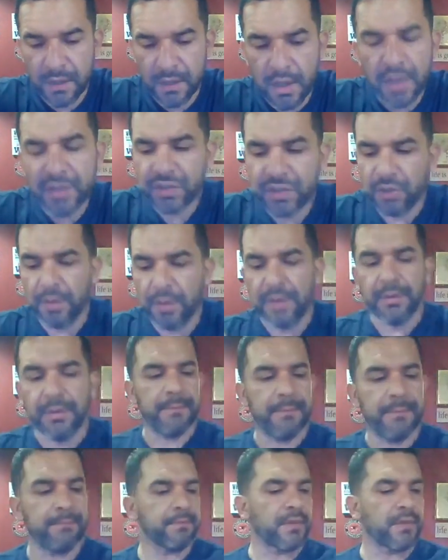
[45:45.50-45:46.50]
So
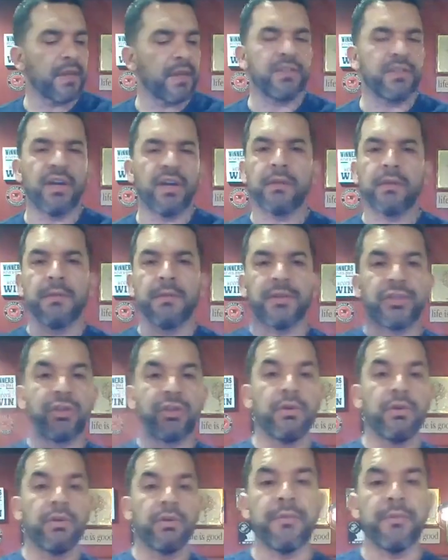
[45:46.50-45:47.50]
anyway, talked about
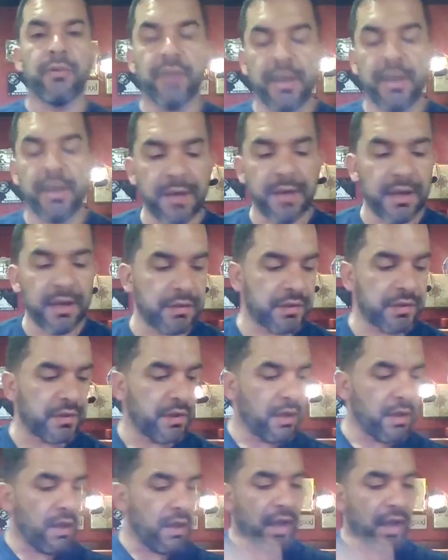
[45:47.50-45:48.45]
shorten up your emails.